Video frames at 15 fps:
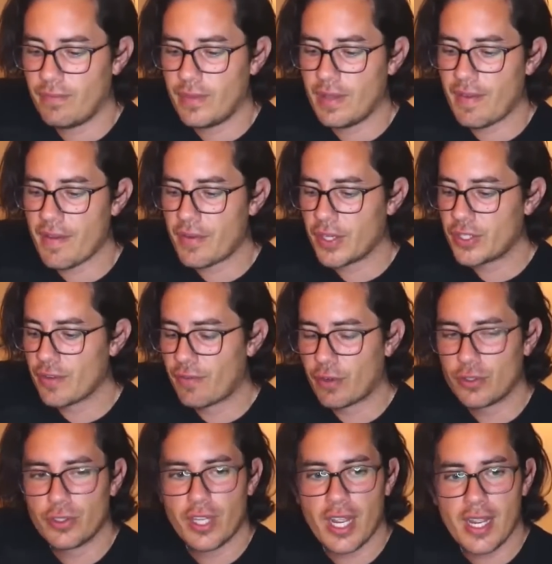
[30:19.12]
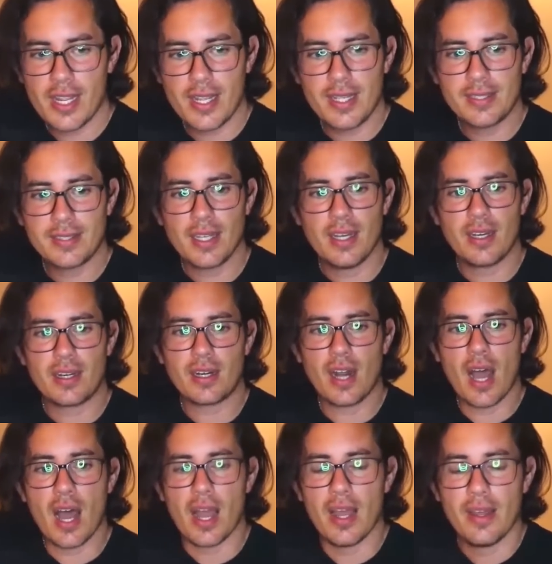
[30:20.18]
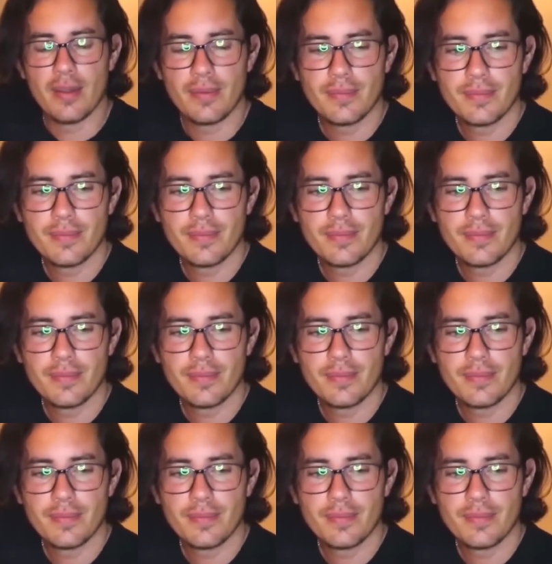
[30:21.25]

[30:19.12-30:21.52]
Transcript: The vibration for today is Ra.